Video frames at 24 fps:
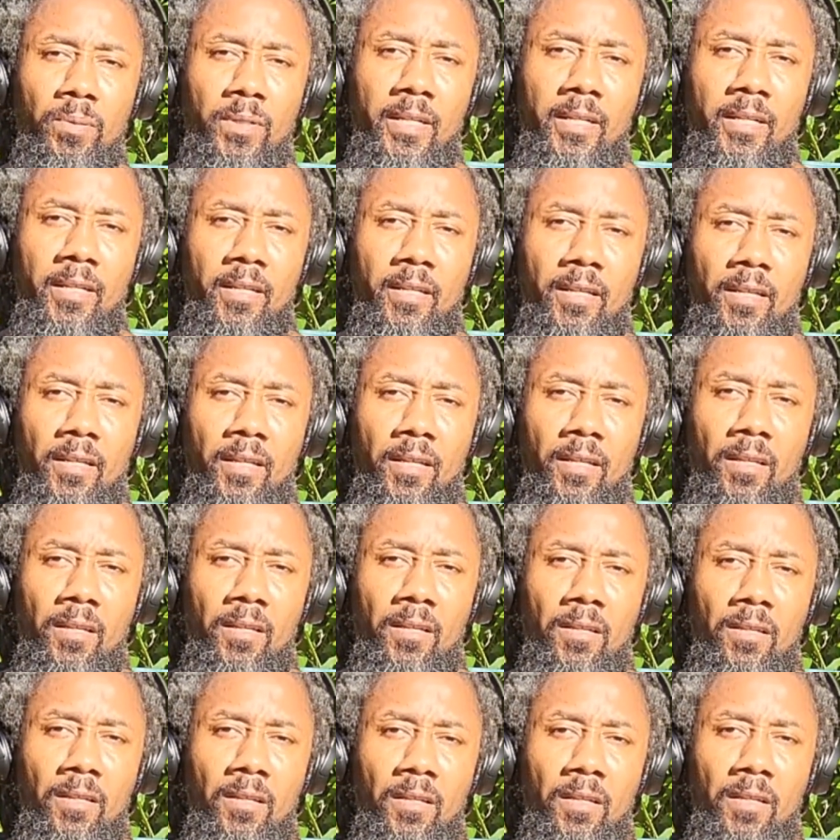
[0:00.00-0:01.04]
but
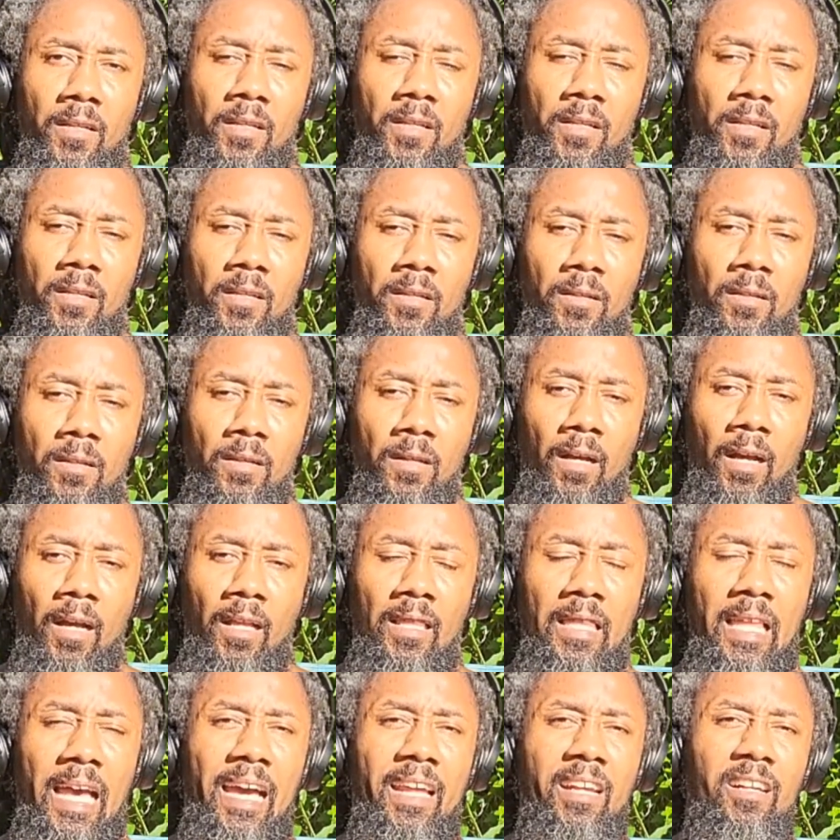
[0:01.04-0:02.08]

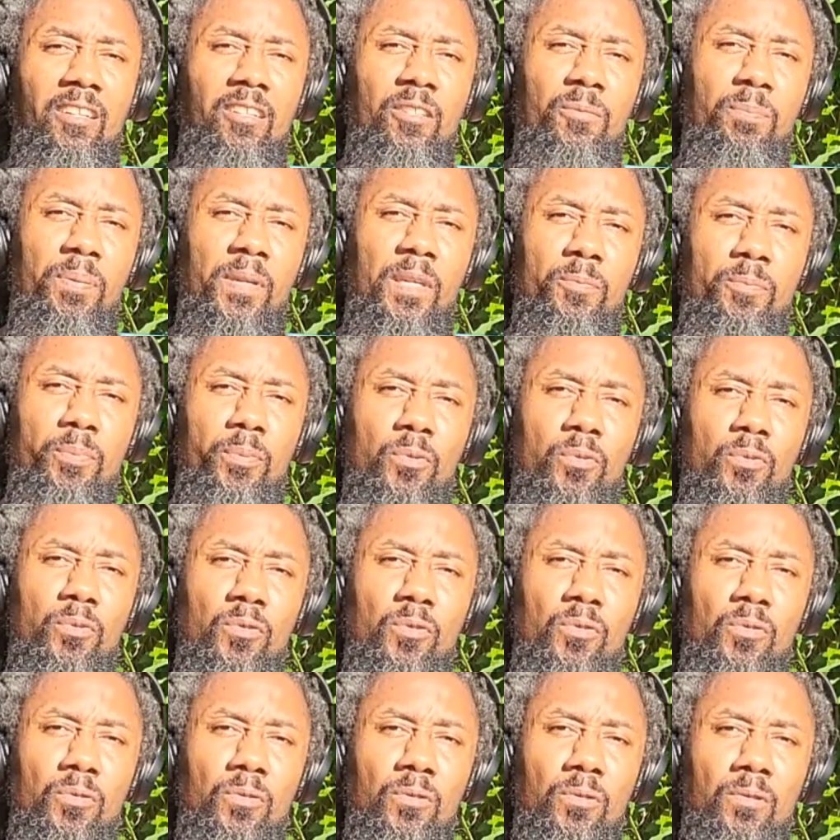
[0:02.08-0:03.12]
a lot of the people
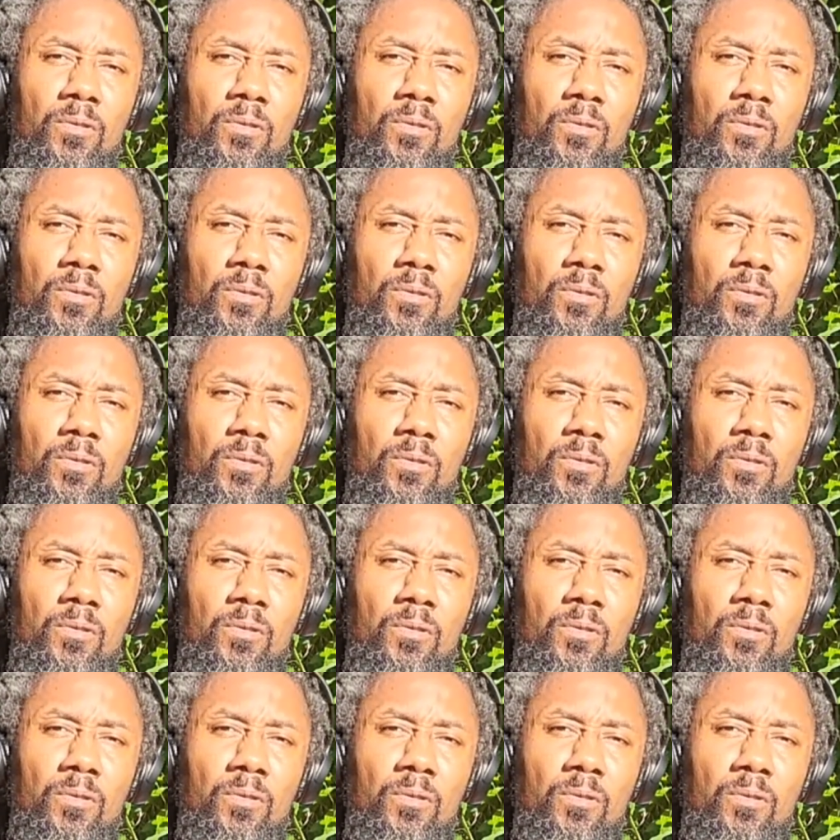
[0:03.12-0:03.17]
